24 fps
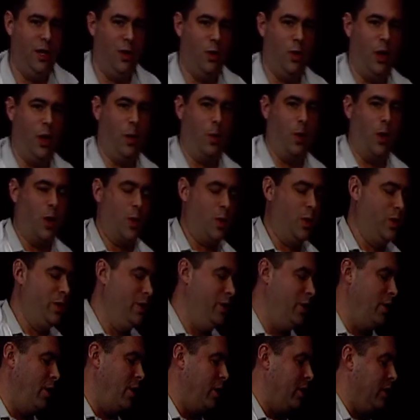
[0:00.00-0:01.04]
who I work with in
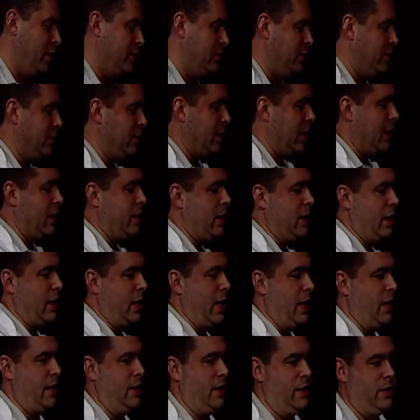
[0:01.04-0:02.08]
the audience, he'll get a kick
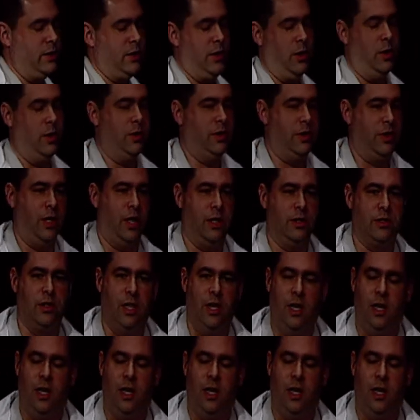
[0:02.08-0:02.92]
out of this. He always does.